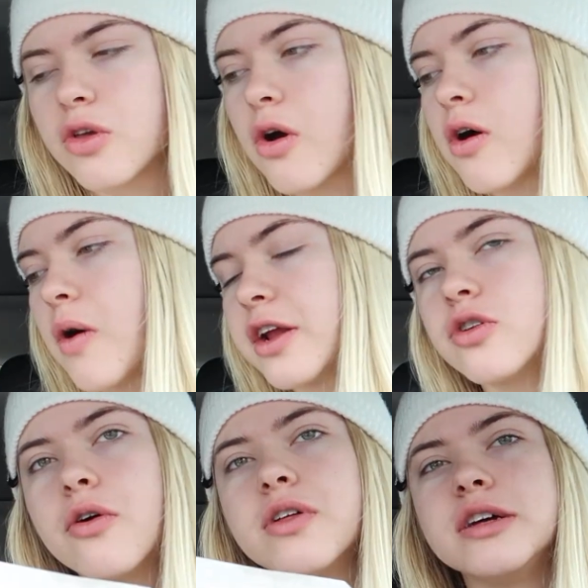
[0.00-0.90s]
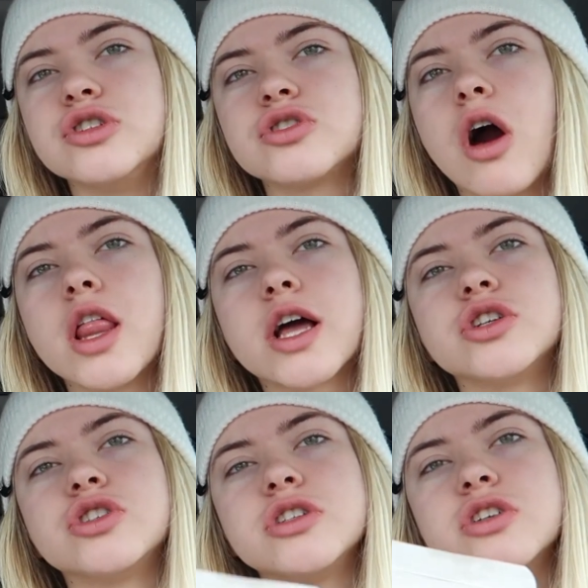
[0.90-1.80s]
Yo, I know that I just got like a
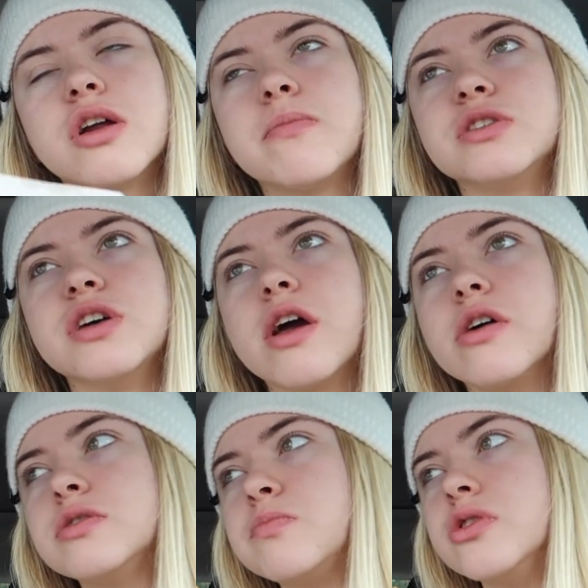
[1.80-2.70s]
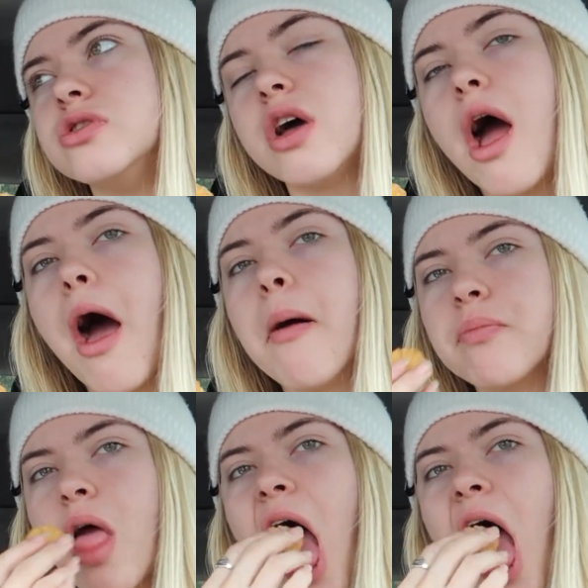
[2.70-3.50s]
shit of potatoes, but damn.